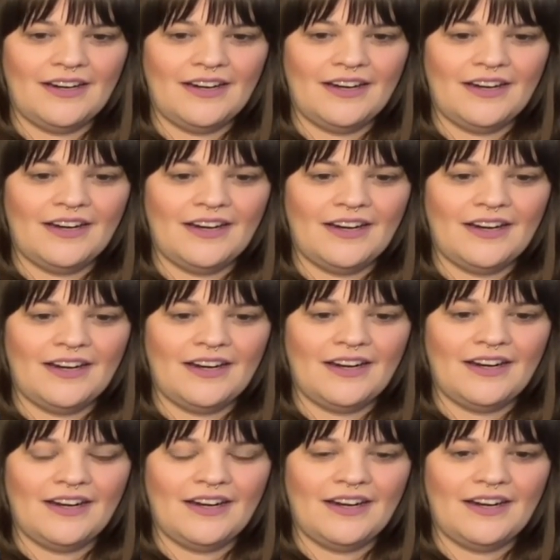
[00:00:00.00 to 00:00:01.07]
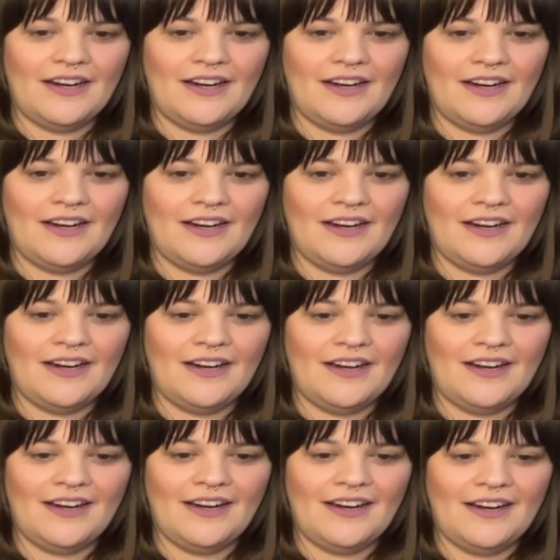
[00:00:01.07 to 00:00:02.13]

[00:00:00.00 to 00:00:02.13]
(not speaking)